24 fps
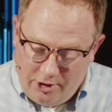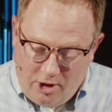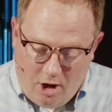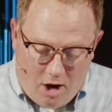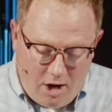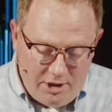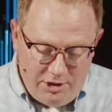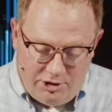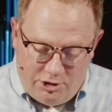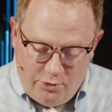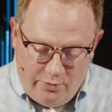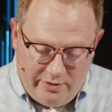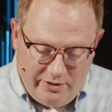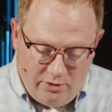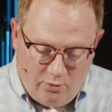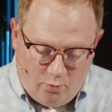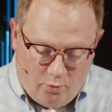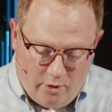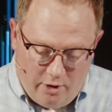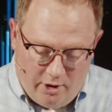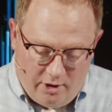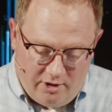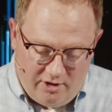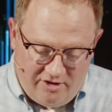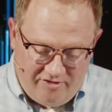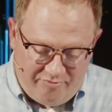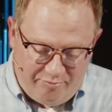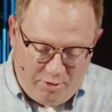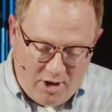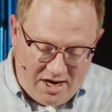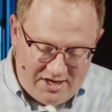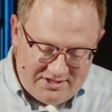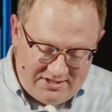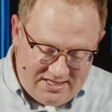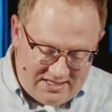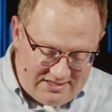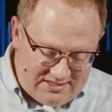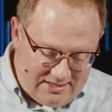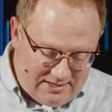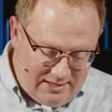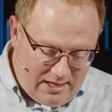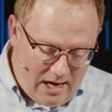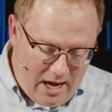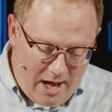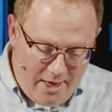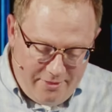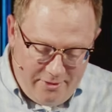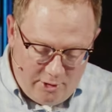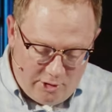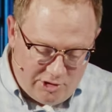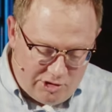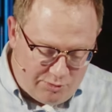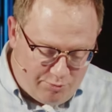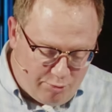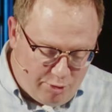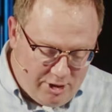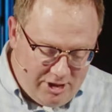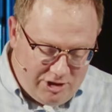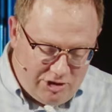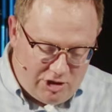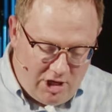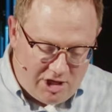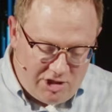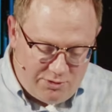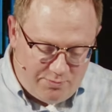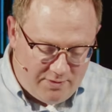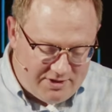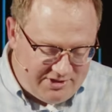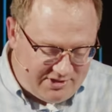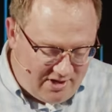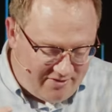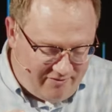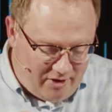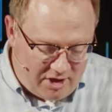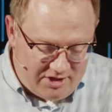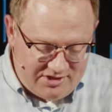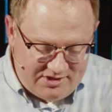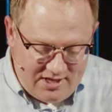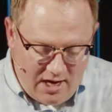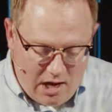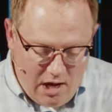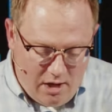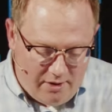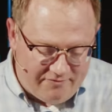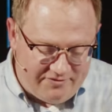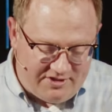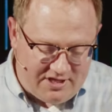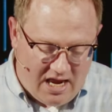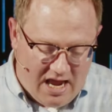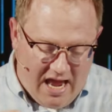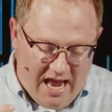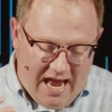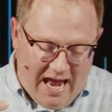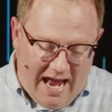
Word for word: caught doing the work of processing others' prejudgments of ourselves,